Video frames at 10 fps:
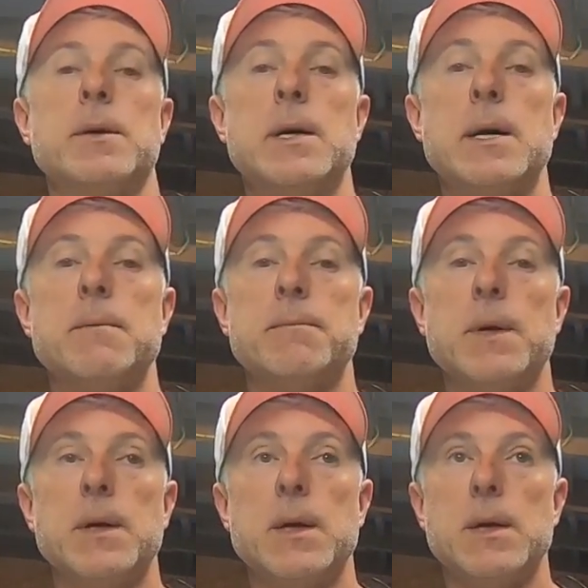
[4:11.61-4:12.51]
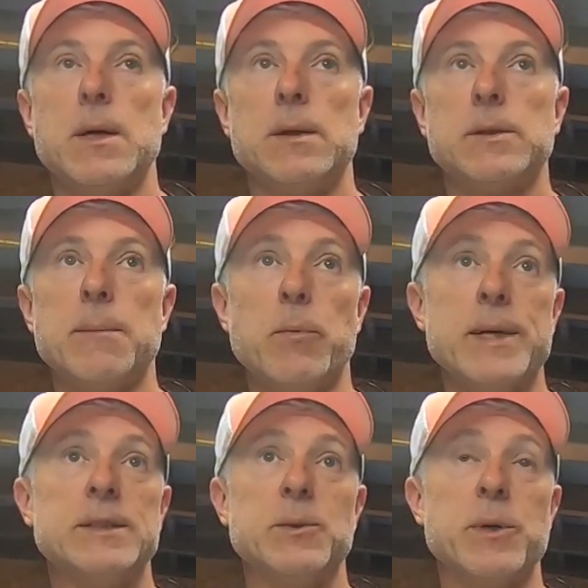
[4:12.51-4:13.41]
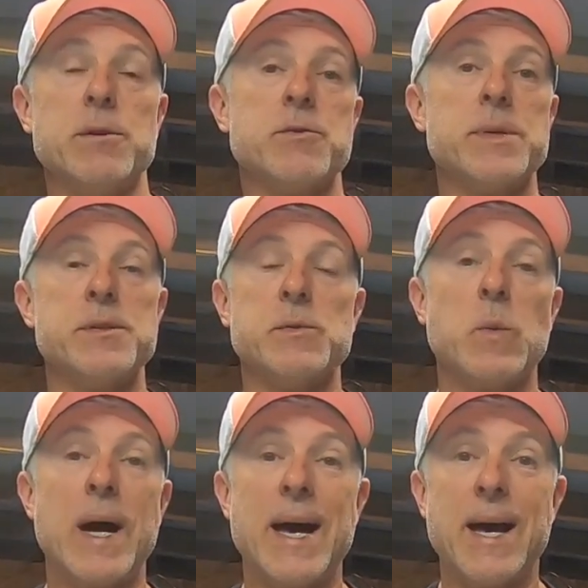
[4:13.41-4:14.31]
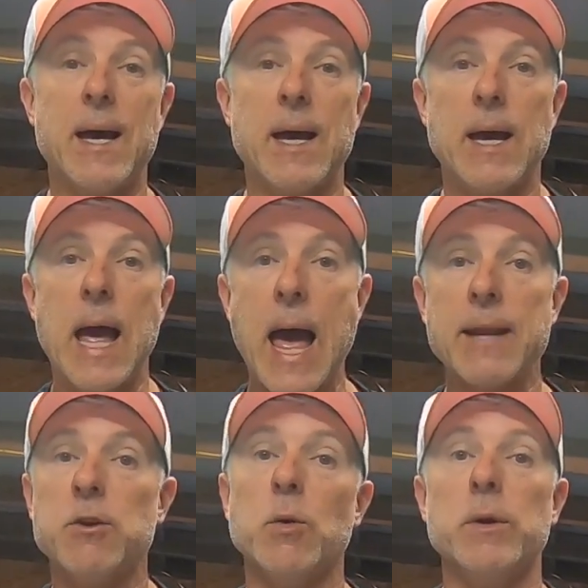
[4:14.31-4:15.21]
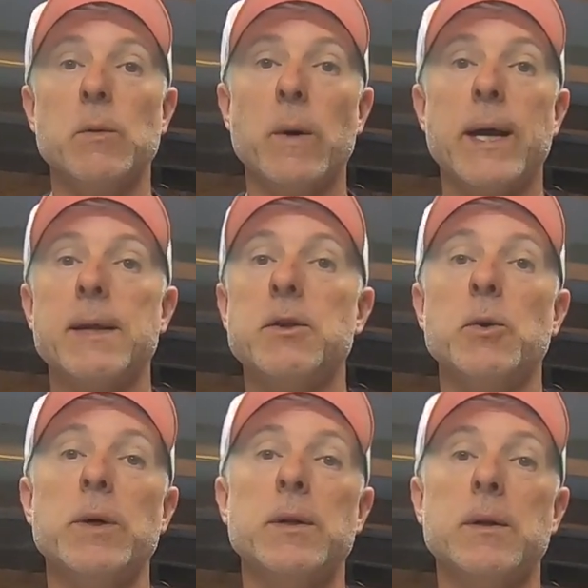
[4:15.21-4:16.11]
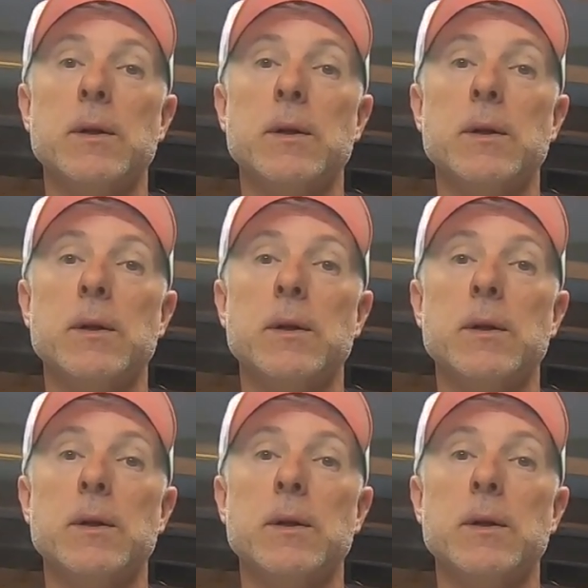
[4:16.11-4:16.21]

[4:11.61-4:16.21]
There's a couple ways to do it, and there's reasons why I do it the way I do it.